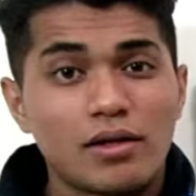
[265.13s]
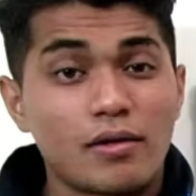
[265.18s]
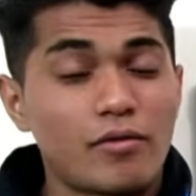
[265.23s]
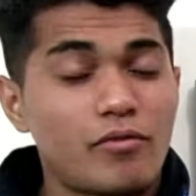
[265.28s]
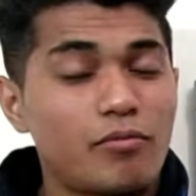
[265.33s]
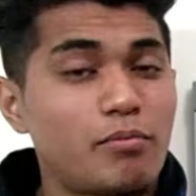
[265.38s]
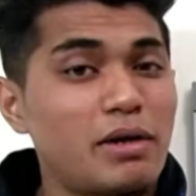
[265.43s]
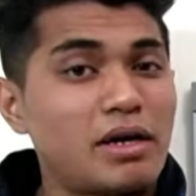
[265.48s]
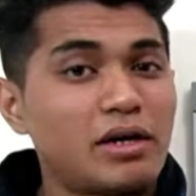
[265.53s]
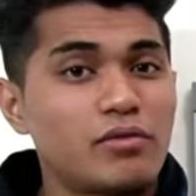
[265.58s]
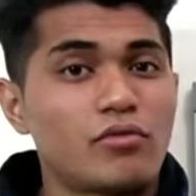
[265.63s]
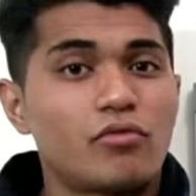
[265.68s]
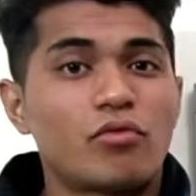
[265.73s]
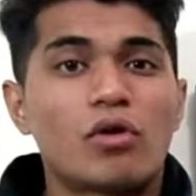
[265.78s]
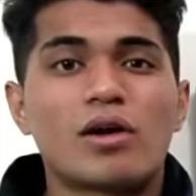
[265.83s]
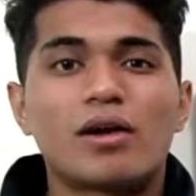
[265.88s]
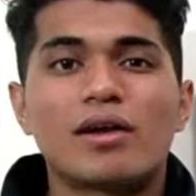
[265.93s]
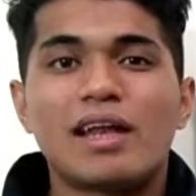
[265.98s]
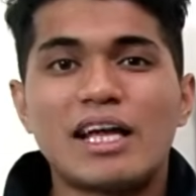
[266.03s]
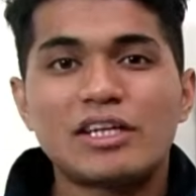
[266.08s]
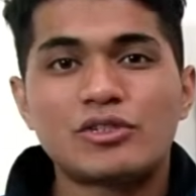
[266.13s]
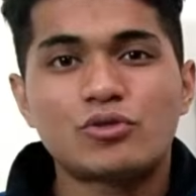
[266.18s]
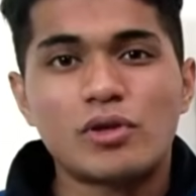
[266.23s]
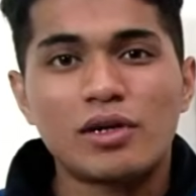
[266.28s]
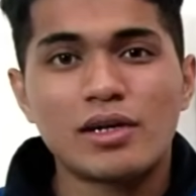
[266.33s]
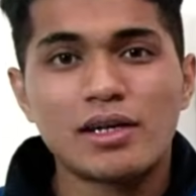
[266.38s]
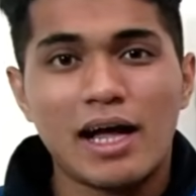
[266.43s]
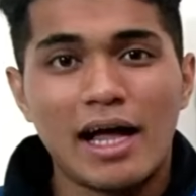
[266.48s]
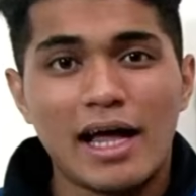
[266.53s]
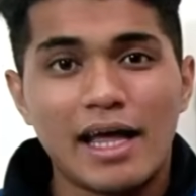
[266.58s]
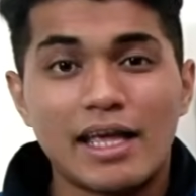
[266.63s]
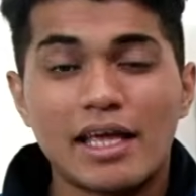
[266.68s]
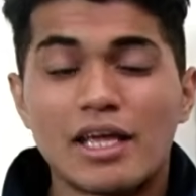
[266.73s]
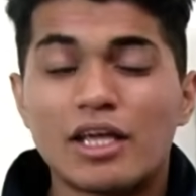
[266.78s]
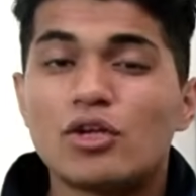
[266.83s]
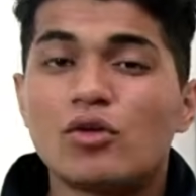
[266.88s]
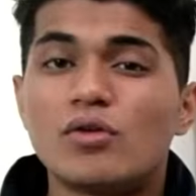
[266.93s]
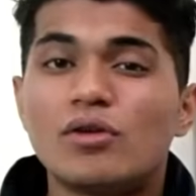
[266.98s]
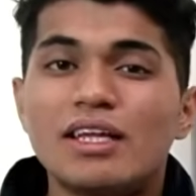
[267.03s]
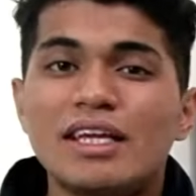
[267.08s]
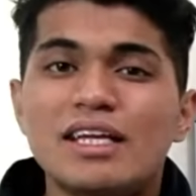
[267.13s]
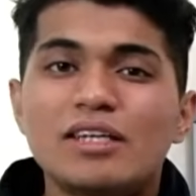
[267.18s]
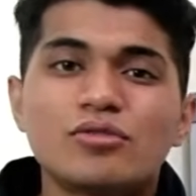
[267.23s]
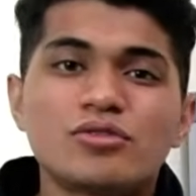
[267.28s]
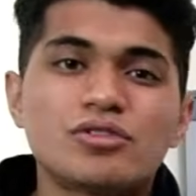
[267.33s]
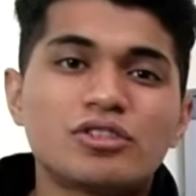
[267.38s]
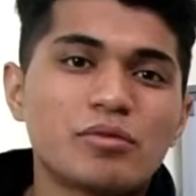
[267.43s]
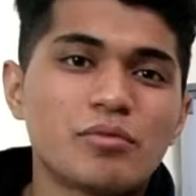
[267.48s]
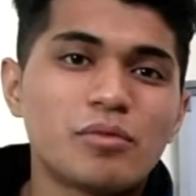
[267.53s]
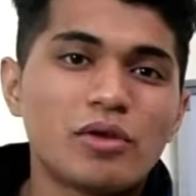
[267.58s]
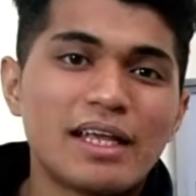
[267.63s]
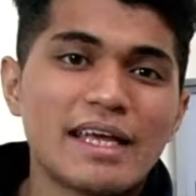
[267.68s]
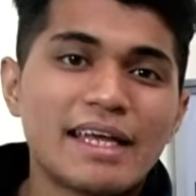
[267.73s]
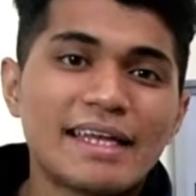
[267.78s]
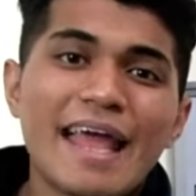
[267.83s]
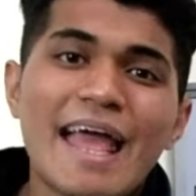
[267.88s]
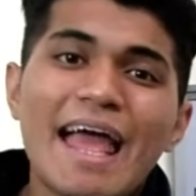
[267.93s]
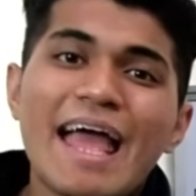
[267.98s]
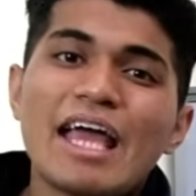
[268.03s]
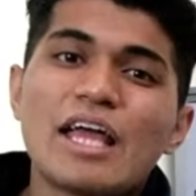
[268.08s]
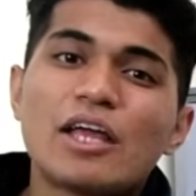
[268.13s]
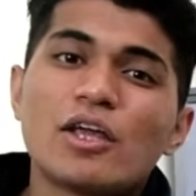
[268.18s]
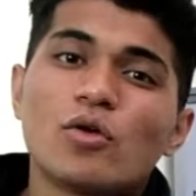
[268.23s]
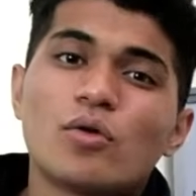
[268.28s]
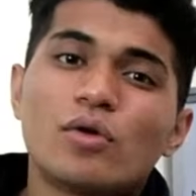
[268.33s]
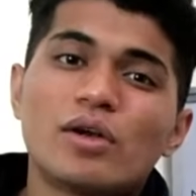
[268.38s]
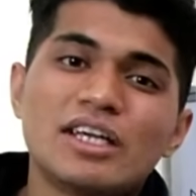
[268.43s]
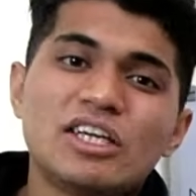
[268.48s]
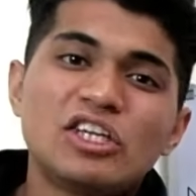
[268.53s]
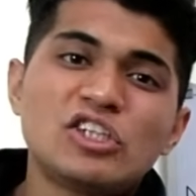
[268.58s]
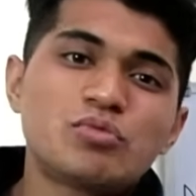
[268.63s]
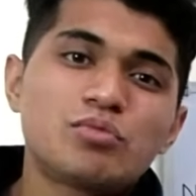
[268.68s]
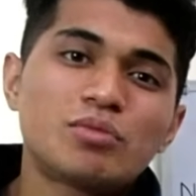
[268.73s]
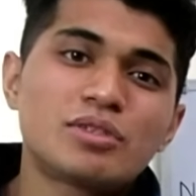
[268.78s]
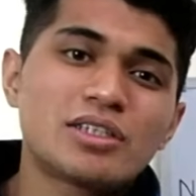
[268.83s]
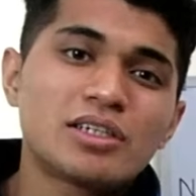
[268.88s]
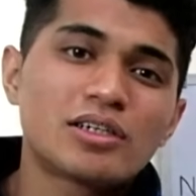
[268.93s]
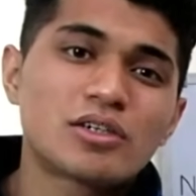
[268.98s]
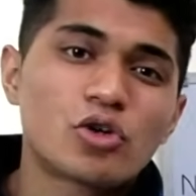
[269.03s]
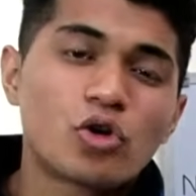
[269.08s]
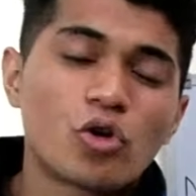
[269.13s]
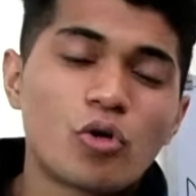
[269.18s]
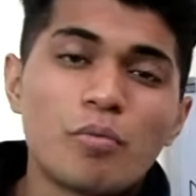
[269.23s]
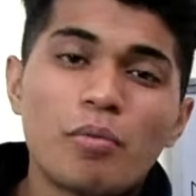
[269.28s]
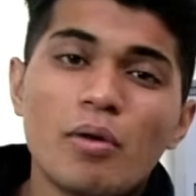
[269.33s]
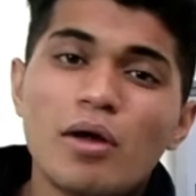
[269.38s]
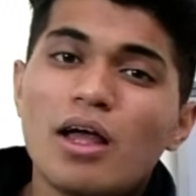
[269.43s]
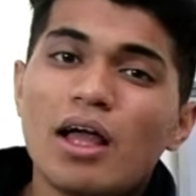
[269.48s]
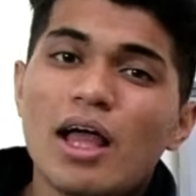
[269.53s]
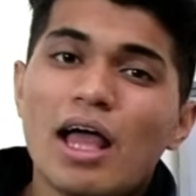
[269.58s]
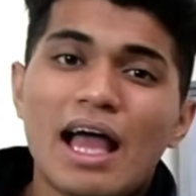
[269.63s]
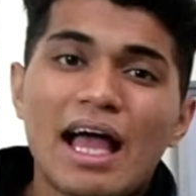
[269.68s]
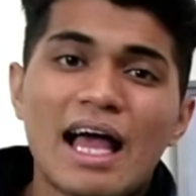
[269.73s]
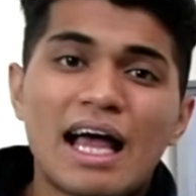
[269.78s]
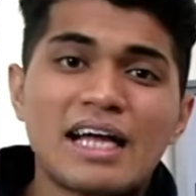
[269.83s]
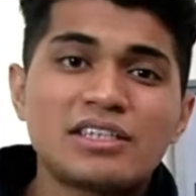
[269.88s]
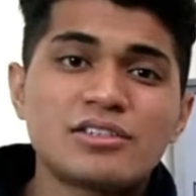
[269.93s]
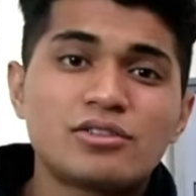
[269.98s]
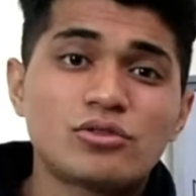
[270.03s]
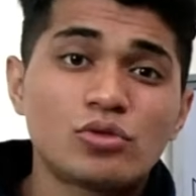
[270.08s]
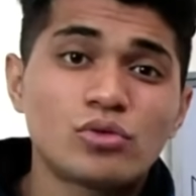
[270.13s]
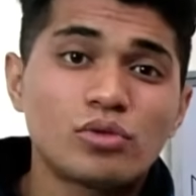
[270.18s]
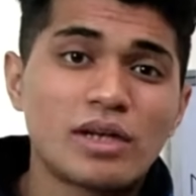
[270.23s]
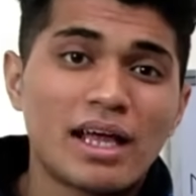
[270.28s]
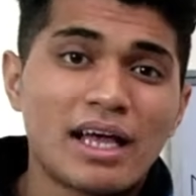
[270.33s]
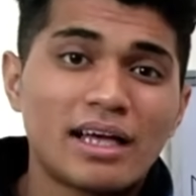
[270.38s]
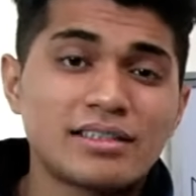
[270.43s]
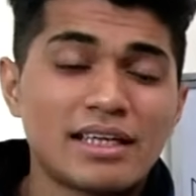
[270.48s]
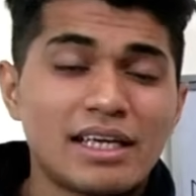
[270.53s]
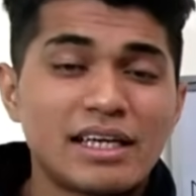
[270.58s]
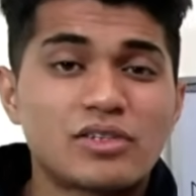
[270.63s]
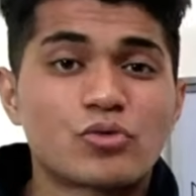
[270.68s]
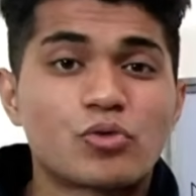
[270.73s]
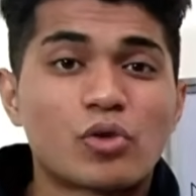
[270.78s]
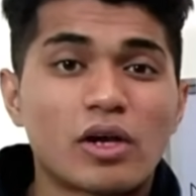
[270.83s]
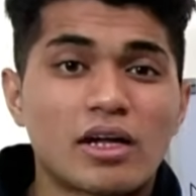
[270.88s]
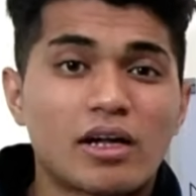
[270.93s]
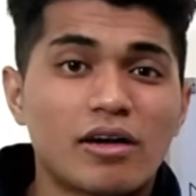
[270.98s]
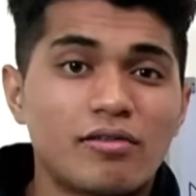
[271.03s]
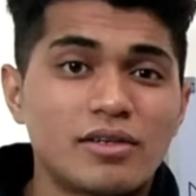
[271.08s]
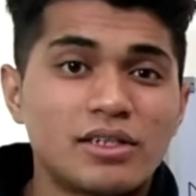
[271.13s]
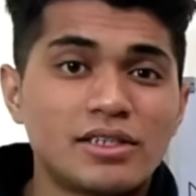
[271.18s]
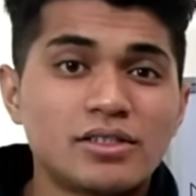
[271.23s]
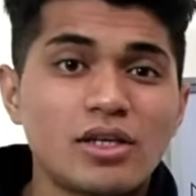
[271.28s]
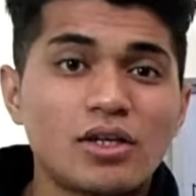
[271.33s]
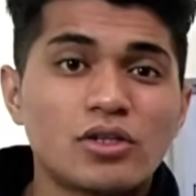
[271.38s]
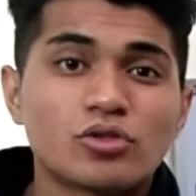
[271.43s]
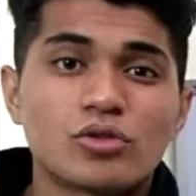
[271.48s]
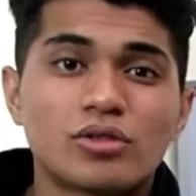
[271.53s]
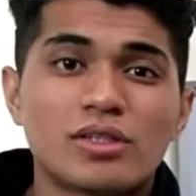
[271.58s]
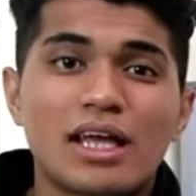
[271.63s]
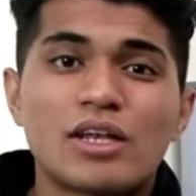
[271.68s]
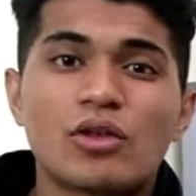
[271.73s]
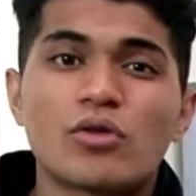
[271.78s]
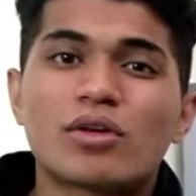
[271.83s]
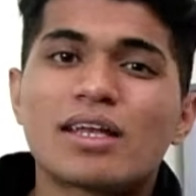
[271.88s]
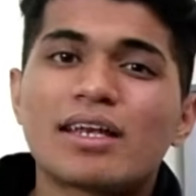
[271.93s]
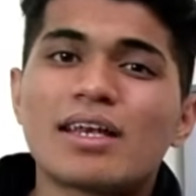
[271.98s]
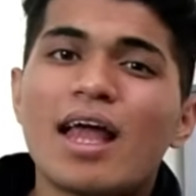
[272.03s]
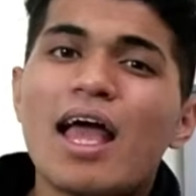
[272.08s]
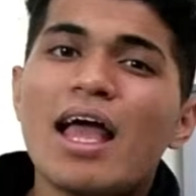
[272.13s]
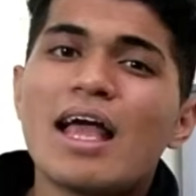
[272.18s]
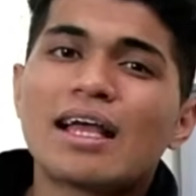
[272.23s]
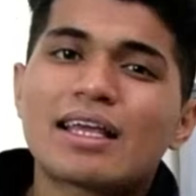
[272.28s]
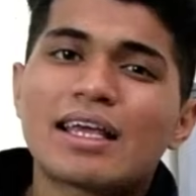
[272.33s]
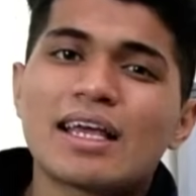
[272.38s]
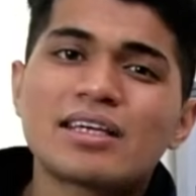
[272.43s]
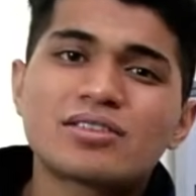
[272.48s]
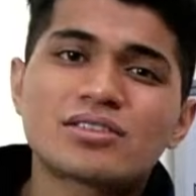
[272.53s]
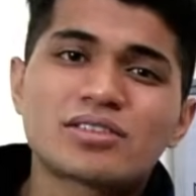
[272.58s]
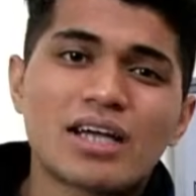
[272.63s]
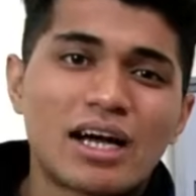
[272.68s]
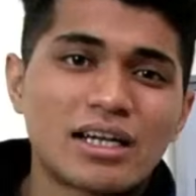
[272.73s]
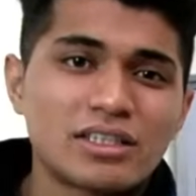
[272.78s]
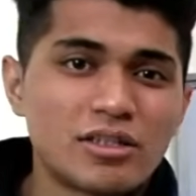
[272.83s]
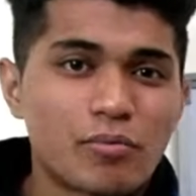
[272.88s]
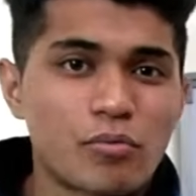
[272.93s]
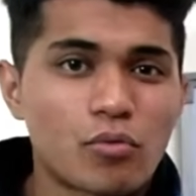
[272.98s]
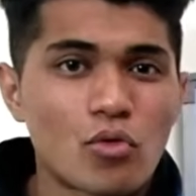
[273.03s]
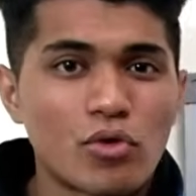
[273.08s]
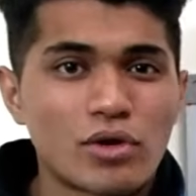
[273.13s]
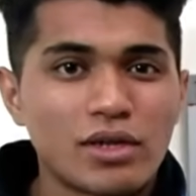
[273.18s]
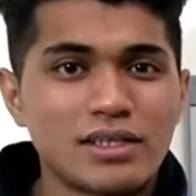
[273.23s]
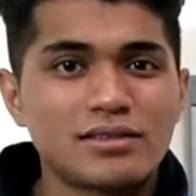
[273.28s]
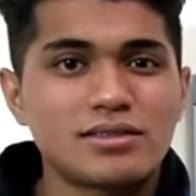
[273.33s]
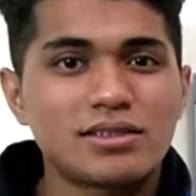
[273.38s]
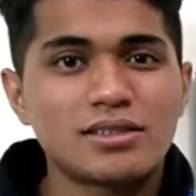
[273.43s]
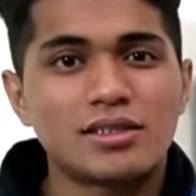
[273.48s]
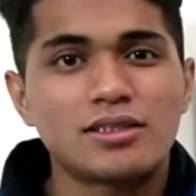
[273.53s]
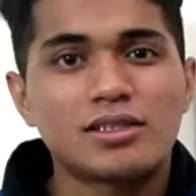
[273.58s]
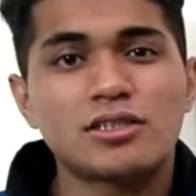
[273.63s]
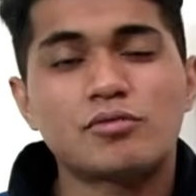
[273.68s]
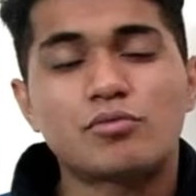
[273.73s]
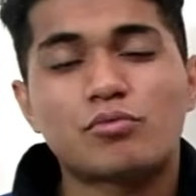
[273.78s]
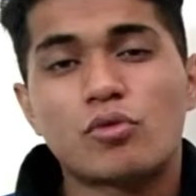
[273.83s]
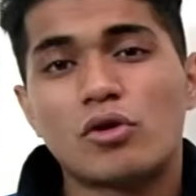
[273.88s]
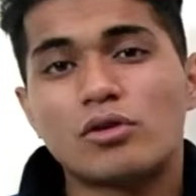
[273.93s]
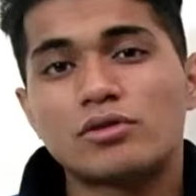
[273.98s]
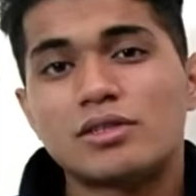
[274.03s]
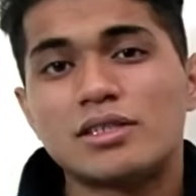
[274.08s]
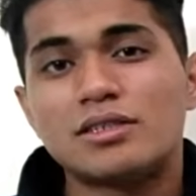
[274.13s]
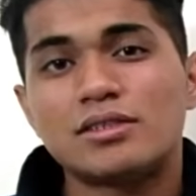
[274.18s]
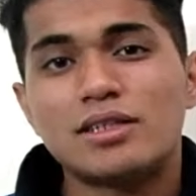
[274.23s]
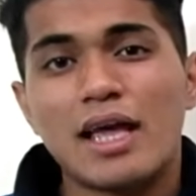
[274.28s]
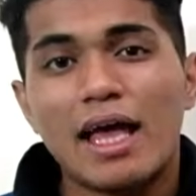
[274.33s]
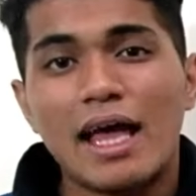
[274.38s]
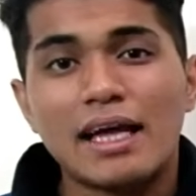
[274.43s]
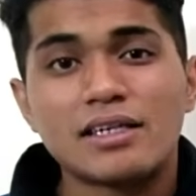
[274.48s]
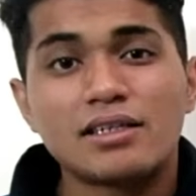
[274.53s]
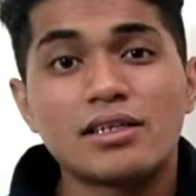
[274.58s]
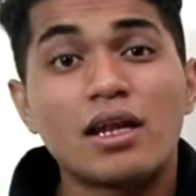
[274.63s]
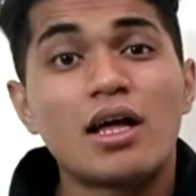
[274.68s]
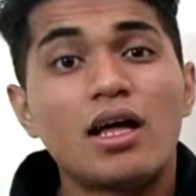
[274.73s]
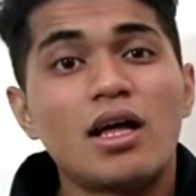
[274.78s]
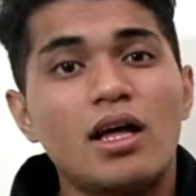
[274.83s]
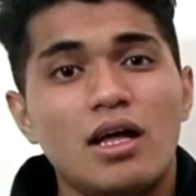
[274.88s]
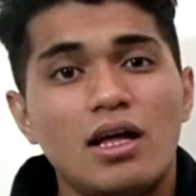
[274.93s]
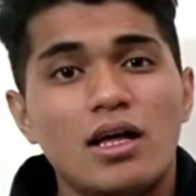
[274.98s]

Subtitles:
But for a natural guy, you need to stimulate your each muscle group as soon as it recovers so that you can kickstart the protein synthesis process and